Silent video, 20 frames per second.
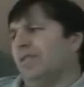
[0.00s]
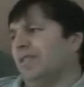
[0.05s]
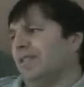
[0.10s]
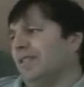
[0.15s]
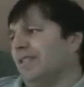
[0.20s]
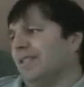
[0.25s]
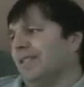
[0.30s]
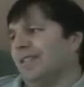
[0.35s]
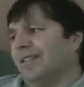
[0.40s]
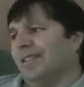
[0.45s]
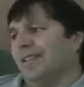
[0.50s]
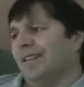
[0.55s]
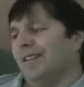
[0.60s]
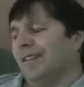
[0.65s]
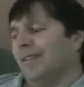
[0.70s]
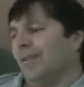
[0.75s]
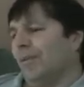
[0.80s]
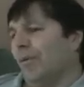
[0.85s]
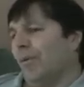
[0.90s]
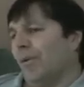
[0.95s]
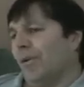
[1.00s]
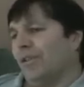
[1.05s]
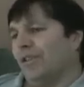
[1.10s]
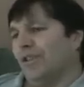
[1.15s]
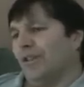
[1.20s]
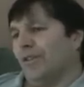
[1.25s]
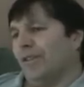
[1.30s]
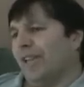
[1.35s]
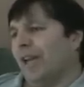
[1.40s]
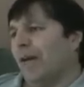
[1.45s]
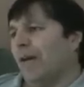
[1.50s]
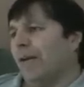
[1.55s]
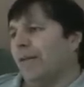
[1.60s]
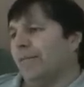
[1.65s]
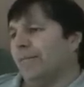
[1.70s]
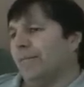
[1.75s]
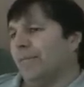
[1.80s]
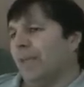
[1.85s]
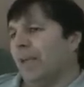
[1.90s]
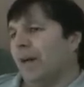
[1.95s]
And now
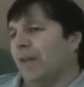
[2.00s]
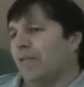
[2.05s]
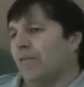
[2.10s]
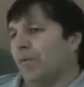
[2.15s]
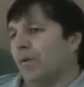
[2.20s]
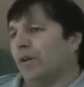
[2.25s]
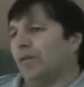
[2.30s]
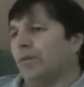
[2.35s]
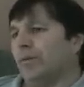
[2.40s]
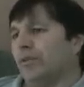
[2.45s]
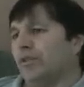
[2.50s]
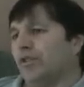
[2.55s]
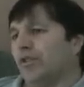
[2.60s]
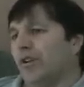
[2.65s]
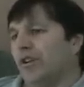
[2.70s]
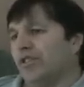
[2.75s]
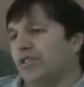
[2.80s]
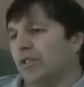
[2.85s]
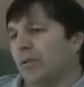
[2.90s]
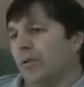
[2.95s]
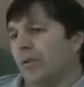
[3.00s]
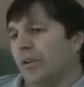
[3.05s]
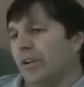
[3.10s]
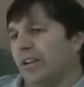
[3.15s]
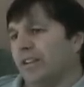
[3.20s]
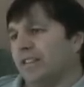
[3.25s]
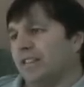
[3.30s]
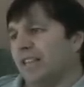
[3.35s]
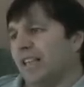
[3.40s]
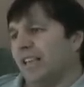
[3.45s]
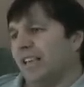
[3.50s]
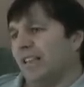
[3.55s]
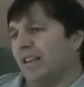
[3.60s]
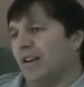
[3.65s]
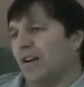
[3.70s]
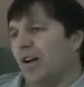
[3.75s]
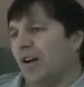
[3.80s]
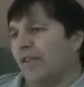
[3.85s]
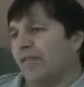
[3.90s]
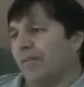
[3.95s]
I've worked with George Lucas, and I get
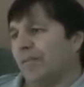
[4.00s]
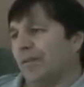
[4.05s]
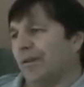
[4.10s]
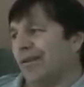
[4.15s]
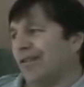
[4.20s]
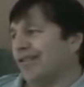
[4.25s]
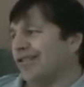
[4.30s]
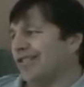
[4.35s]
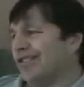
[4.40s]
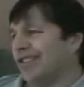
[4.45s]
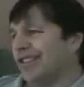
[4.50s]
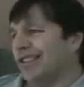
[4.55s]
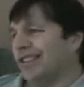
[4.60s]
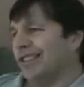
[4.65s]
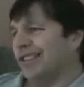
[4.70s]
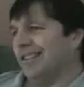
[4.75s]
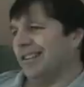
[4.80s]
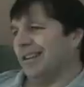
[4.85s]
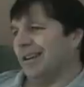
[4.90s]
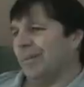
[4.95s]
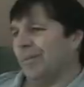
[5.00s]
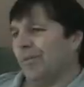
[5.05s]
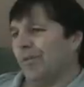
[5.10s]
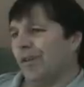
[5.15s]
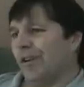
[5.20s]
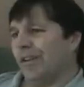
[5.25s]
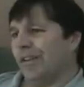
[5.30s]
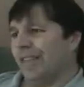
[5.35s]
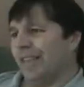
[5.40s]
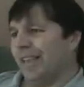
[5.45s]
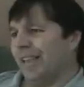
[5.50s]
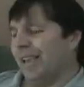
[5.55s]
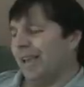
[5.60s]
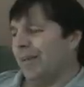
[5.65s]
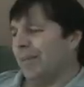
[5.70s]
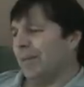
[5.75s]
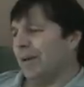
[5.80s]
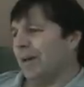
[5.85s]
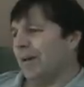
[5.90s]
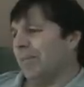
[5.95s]
a call from Kurt Schilling to come work on a
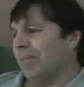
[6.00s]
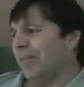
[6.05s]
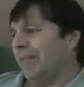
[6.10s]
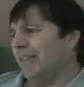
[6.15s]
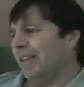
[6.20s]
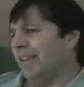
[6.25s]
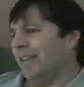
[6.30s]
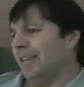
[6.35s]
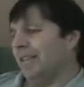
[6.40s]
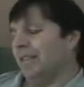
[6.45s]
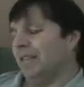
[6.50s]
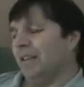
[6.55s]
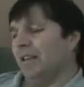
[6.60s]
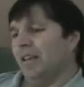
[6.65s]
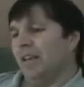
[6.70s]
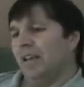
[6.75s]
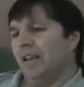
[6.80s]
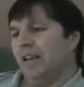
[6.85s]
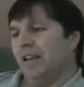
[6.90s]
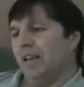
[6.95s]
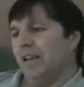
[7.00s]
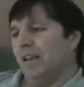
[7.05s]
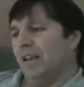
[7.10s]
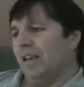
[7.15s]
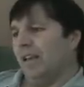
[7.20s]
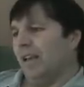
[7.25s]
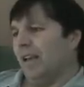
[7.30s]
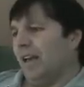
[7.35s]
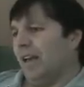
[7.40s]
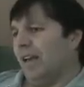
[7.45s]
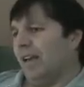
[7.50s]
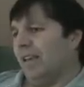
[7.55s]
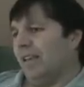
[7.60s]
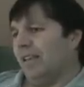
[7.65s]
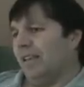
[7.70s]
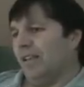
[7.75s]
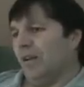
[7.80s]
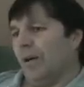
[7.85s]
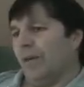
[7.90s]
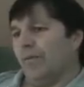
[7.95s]
game company, and
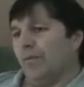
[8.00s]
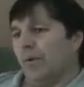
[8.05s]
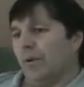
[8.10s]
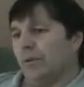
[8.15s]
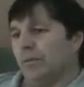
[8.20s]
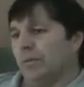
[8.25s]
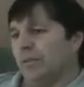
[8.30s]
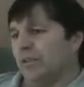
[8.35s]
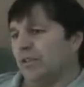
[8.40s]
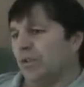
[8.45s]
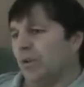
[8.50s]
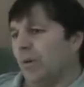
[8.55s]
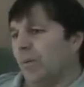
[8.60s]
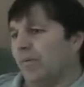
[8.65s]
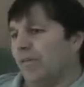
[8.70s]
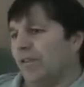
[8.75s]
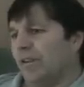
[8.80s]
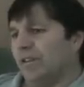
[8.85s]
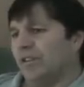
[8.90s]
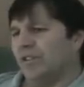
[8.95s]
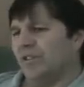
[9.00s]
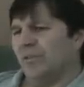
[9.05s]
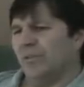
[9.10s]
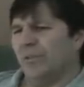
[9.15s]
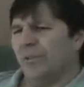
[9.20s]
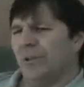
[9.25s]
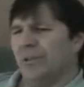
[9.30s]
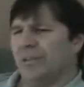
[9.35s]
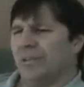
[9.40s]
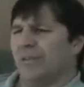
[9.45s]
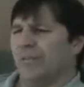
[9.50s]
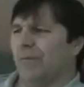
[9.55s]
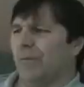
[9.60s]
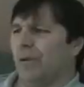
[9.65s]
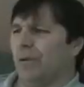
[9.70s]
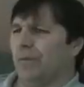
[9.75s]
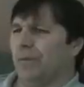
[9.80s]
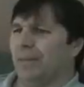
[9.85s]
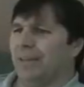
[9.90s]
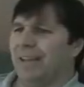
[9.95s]
I've worked with Stormfront Studios, I've
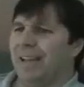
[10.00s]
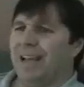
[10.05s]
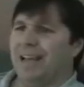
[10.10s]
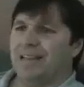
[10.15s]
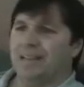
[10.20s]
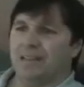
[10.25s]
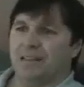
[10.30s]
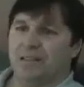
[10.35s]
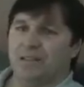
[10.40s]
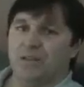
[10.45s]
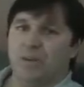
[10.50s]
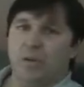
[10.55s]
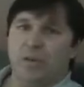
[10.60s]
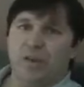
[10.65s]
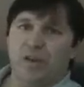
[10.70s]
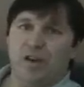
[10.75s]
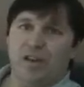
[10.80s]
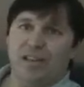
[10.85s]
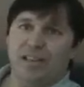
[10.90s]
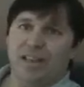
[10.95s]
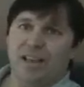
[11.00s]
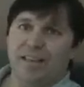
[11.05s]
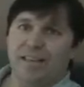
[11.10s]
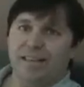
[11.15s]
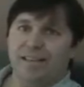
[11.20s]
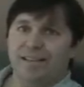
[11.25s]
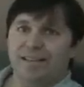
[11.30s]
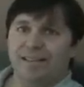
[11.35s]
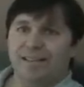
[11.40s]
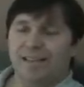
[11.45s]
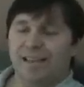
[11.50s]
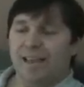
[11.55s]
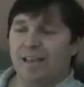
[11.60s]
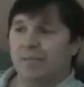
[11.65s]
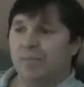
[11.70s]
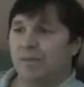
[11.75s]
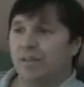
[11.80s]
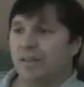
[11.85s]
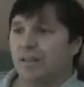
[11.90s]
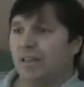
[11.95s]
worked with the guys at Sony Online
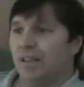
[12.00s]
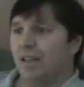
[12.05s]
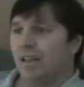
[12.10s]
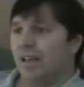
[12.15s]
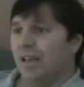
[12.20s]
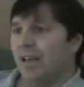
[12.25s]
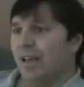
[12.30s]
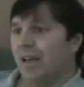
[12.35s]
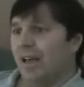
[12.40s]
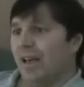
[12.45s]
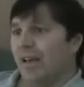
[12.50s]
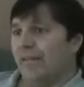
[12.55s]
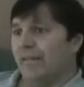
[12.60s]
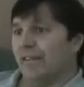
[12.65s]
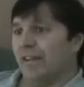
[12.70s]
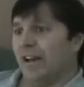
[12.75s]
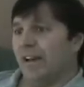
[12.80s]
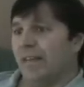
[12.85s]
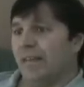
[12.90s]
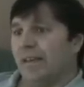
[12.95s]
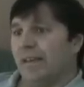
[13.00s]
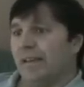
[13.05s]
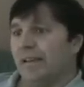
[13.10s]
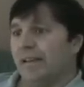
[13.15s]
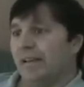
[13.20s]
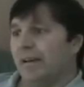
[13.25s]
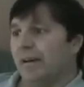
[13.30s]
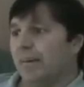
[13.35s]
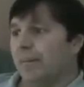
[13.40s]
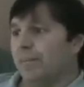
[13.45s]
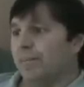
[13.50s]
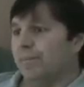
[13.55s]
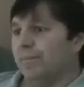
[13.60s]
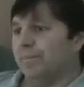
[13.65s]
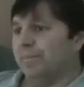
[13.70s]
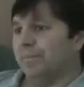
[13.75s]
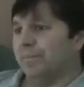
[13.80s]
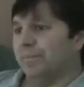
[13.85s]
Entertainment. I've got a